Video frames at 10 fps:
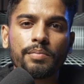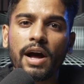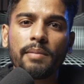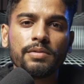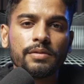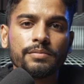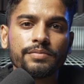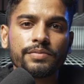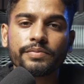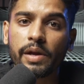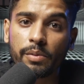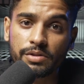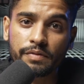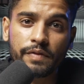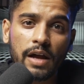Problem, there
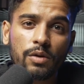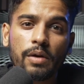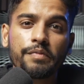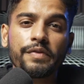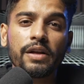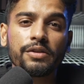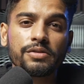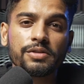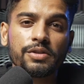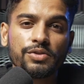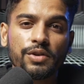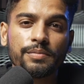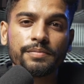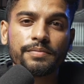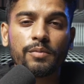was a follow-up failure
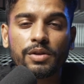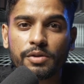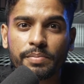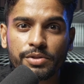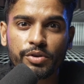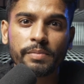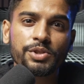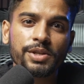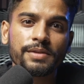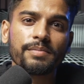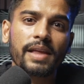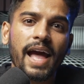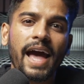syndrome. What's the prescription?